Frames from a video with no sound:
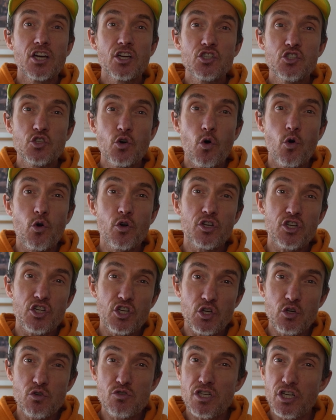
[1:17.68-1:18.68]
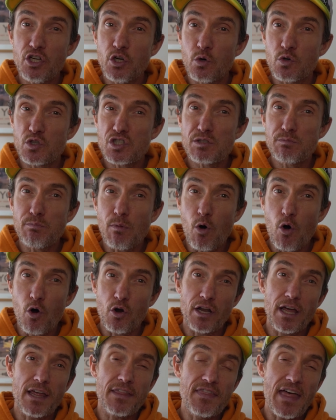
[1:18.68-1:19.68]
don't usually go
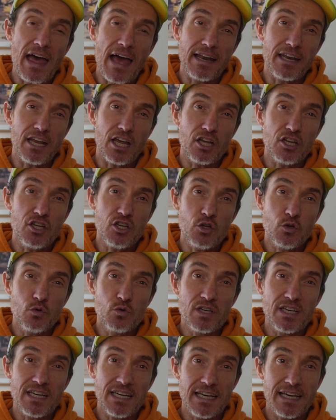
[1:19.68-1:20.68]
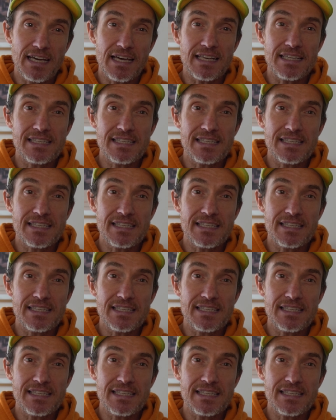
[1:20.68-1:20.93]
smaller than a UK